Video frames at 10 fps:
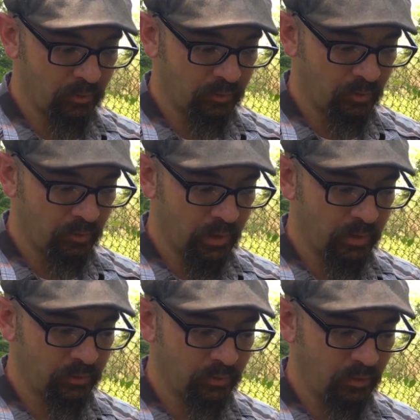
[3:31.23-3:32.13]
so the
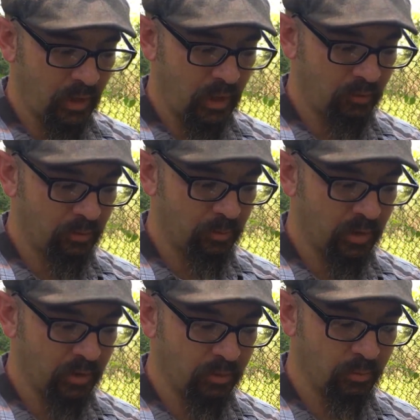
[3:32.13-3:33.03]
lens had a little bit
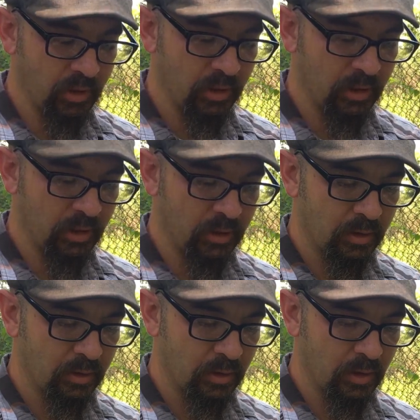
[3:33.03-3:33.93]
of humidity
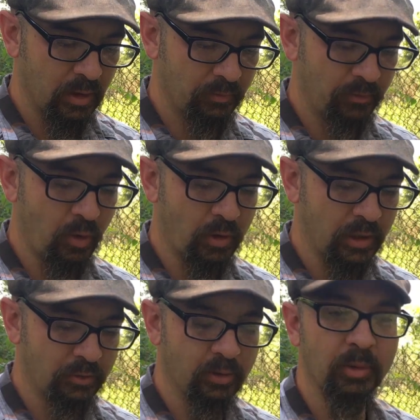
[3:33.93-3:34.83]

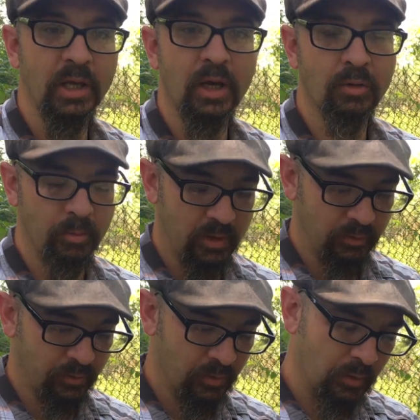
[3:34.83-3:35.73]
fogging some of the elements,